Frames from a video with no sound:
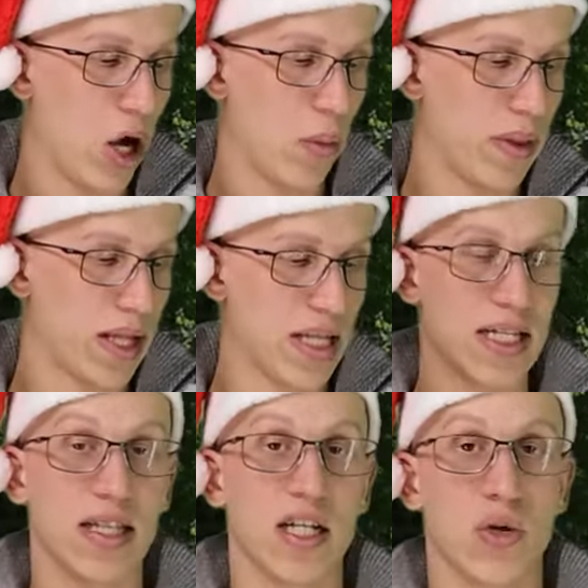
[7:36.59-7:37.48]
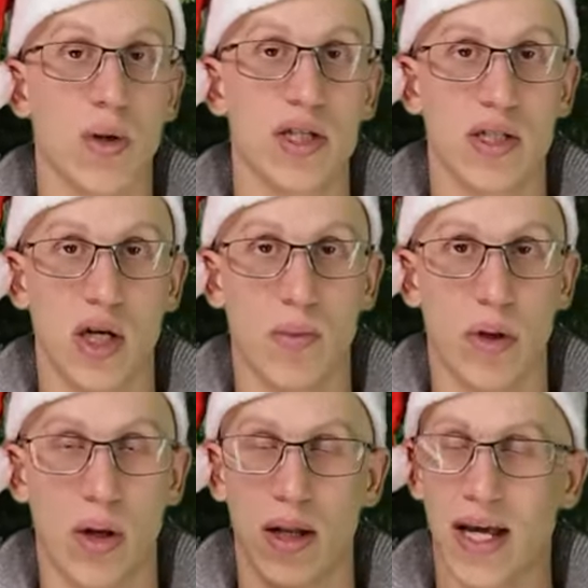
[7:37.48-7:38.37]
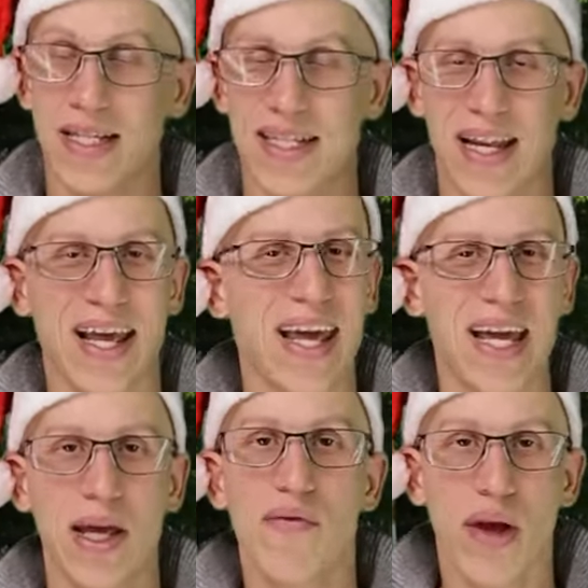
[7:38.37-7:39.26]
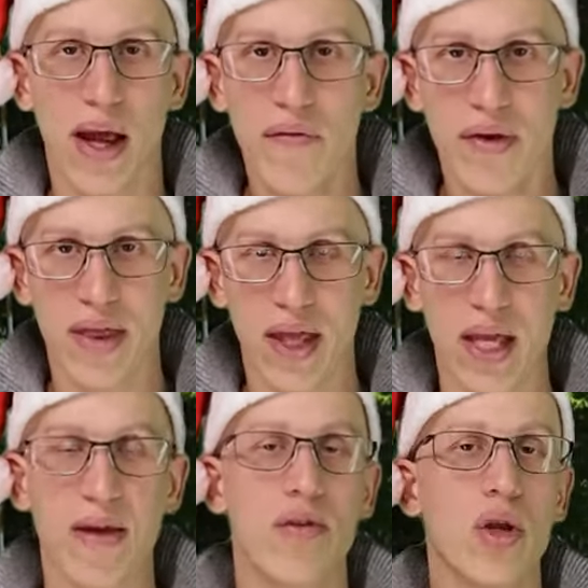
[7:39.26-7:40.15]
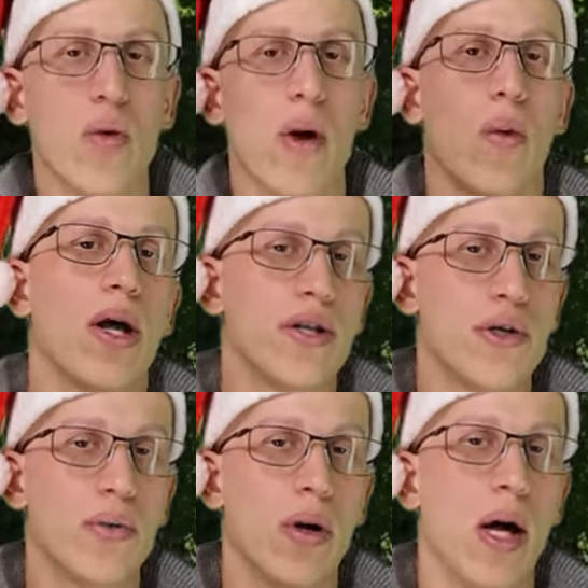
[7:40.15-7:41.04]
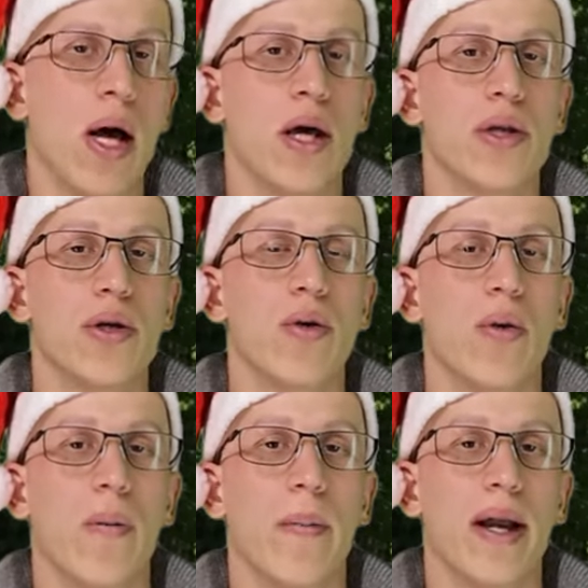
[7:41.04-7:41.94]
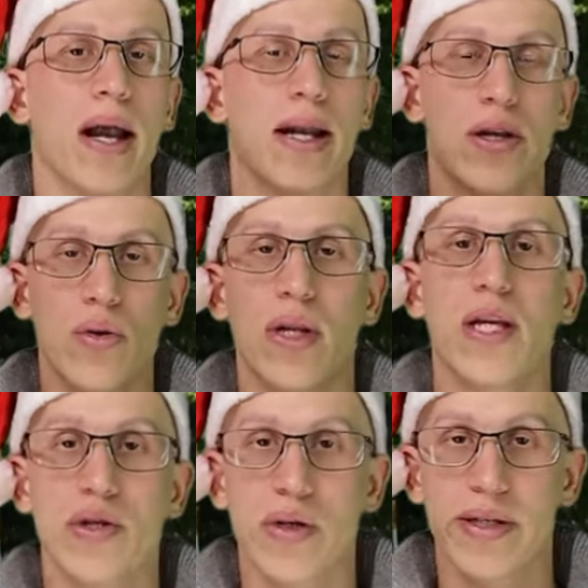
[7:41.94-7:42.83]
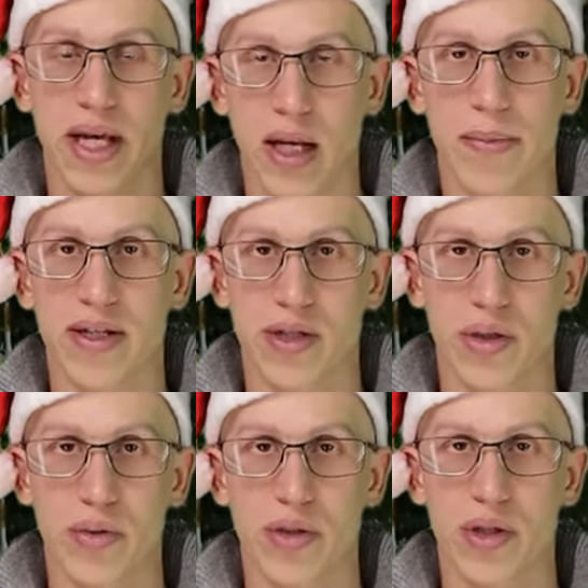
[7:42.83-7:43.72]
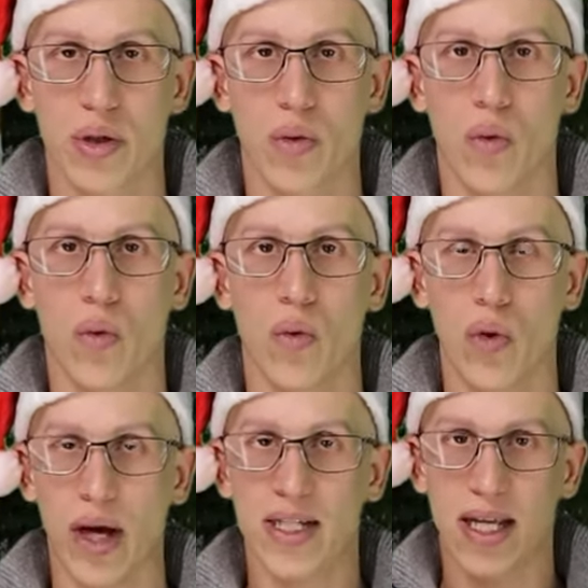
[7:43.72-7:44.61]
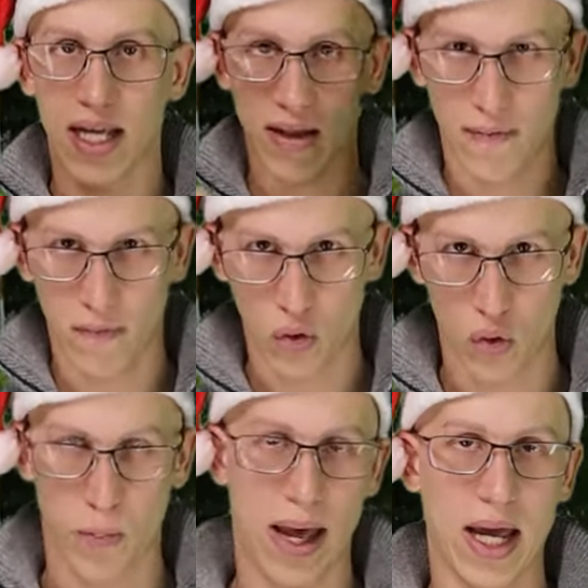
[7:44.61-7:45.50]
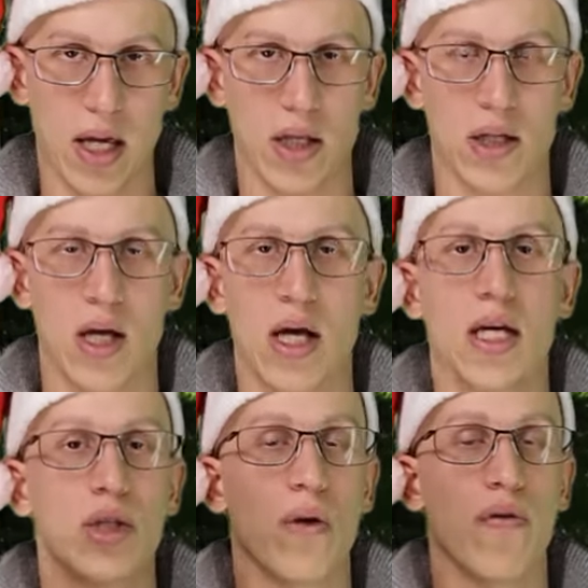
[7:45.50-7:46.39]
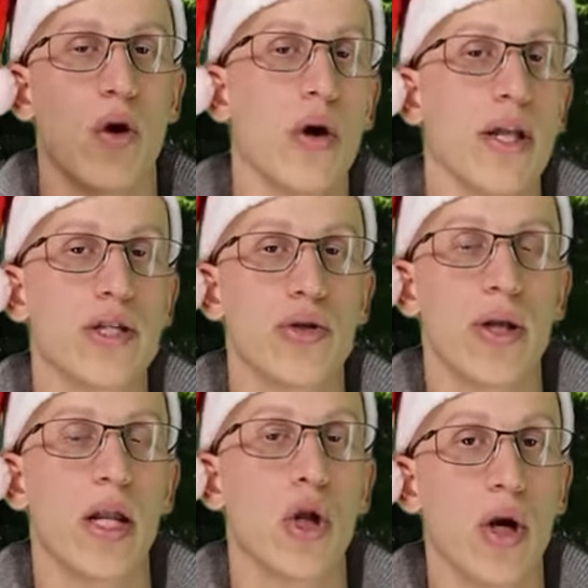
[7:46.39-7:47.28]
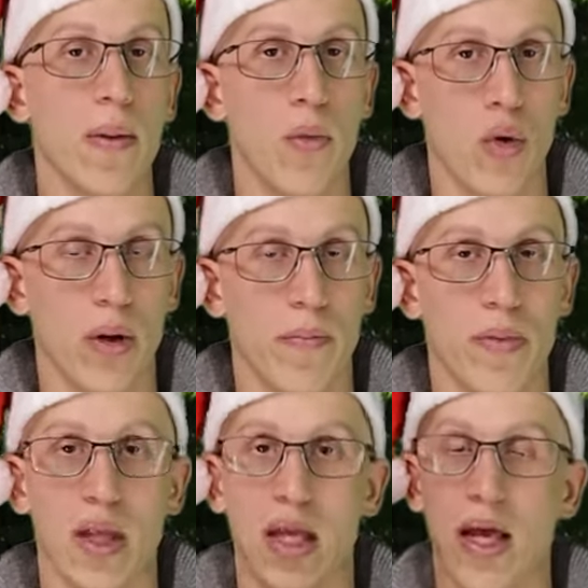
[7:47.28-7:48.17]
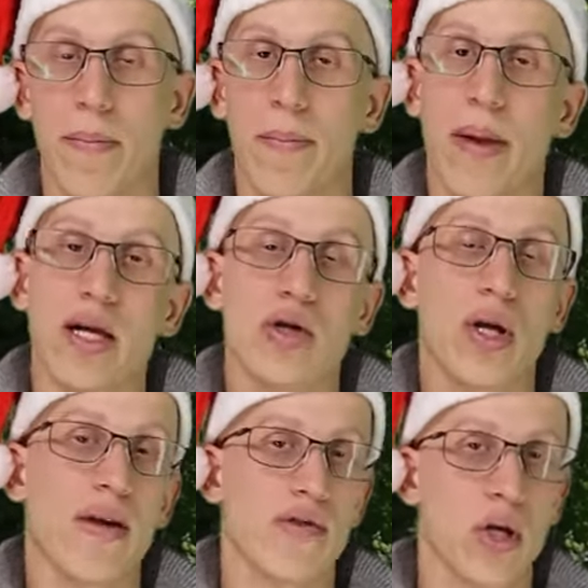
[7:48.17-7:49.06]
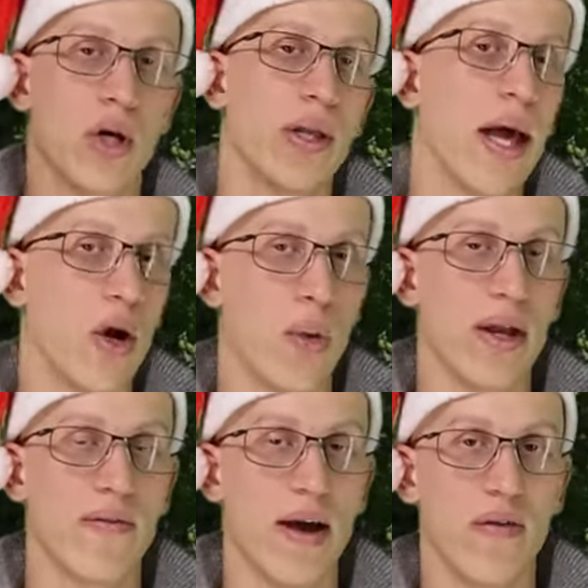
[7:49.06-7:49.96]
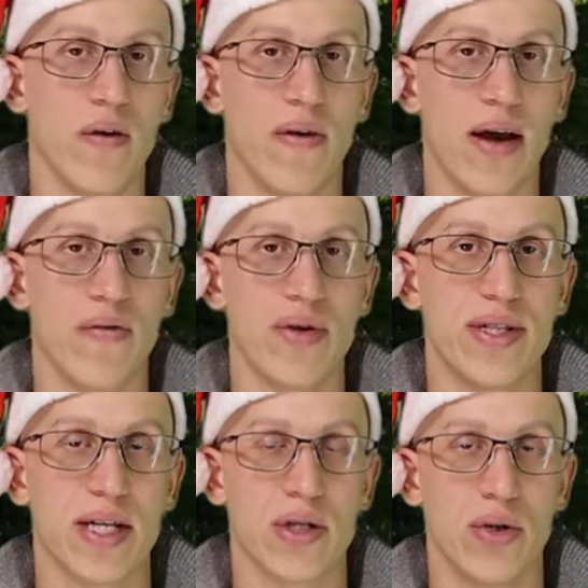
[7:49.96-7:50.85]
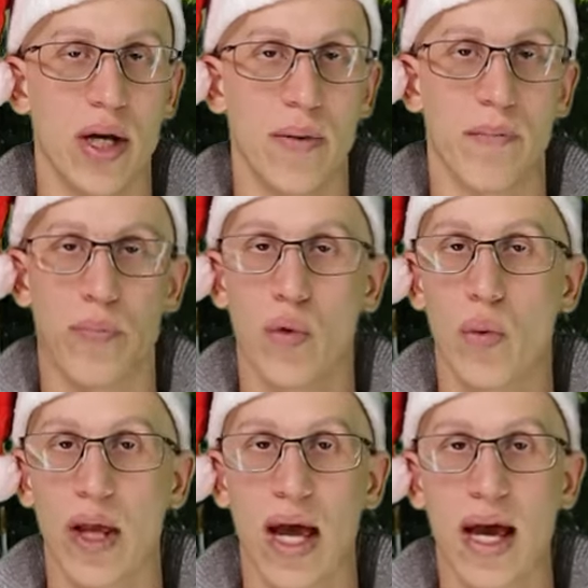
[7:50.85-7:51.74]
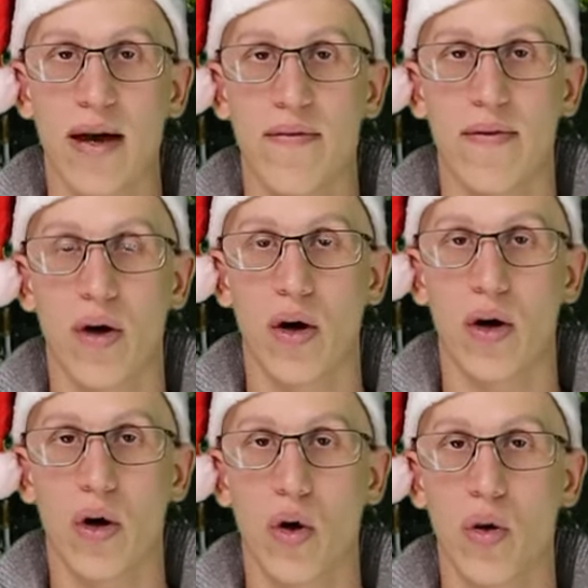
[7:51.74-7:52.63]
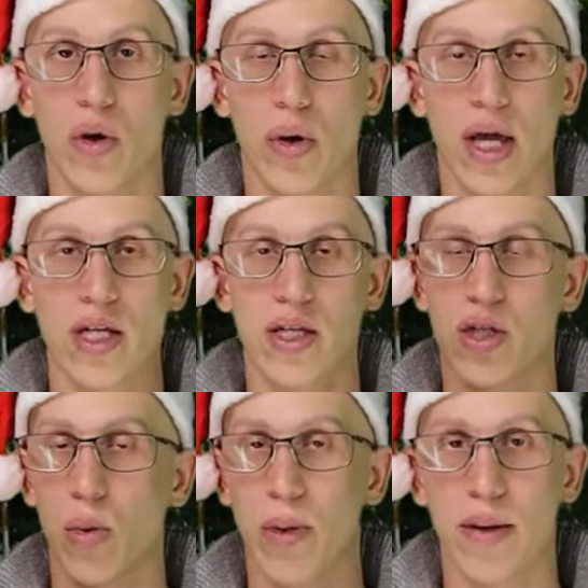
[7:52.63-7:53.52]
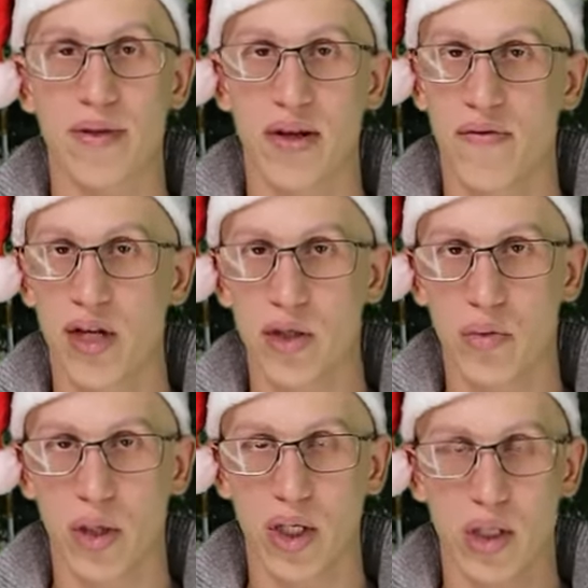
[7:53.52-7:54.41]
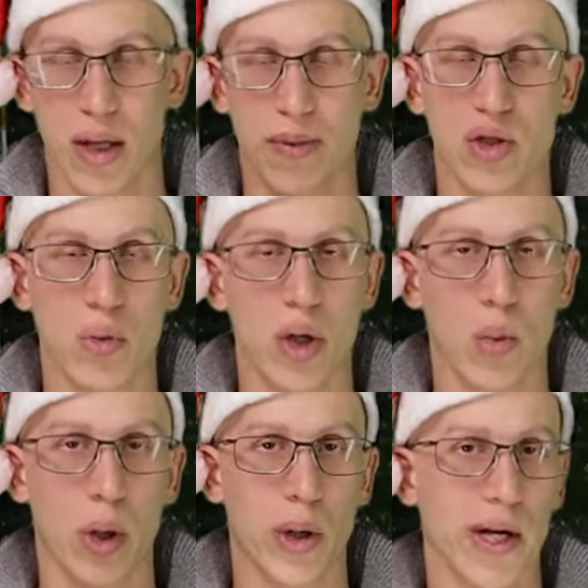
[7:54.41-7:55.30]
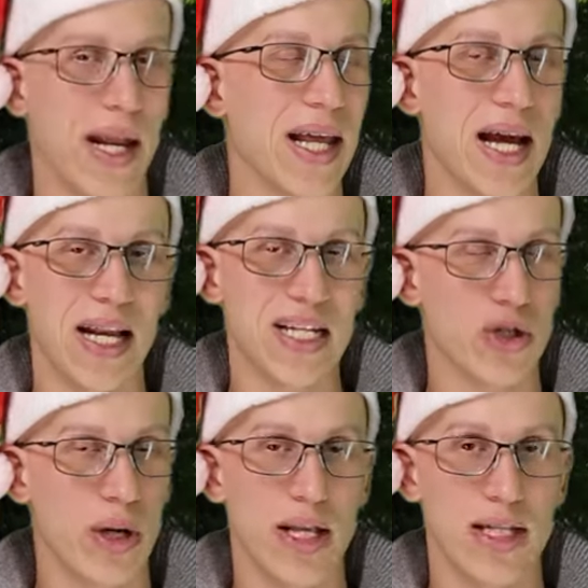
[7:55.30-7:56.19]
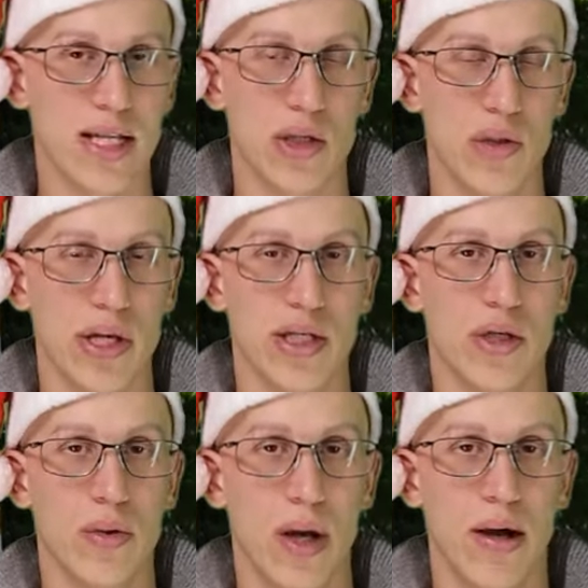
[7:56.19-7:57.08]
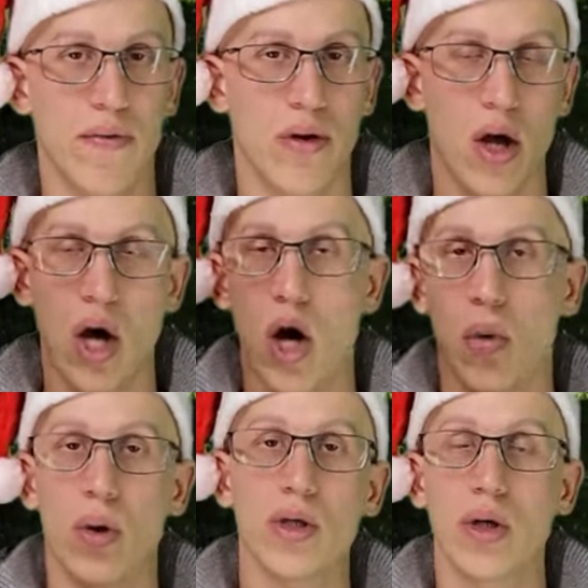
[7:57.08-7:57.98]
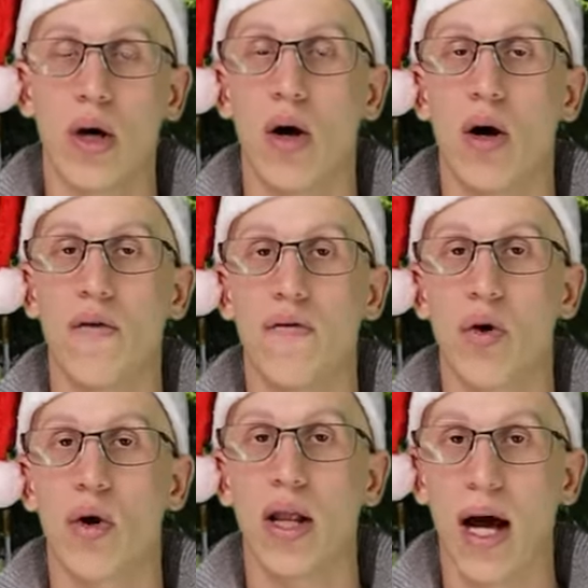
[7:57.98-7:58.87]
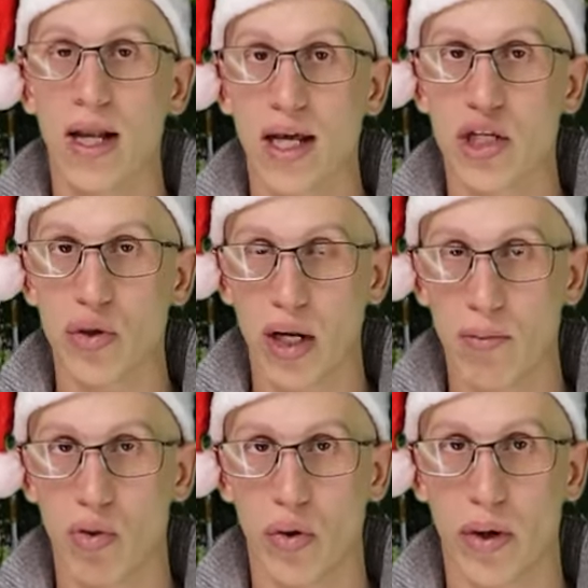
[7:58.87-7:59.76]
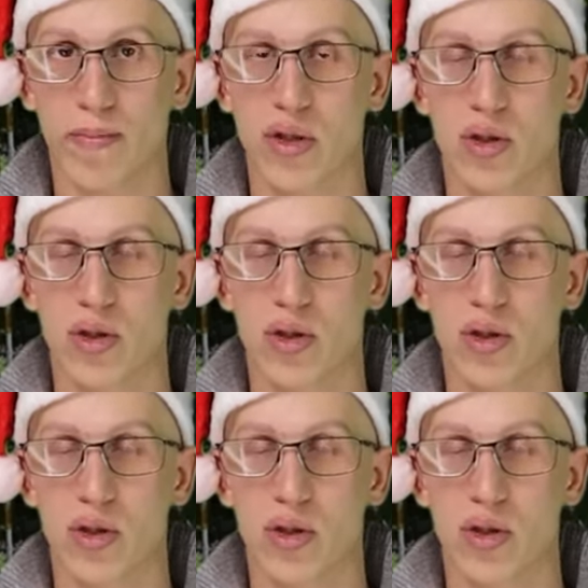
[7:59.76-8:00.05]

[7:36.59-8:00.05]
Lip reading: I hope that these six questions helped you out. Like I said, I can't give you everything, even though I want you to, but I do need you to sign up as a student so you actually get the full package. So if you are interested in learning more, make sure you give us a call, 908-525-3609. We have, our location is open up 7 days a week, so that means we can work on any kind of training schedule that you do have. We also offer our online training program.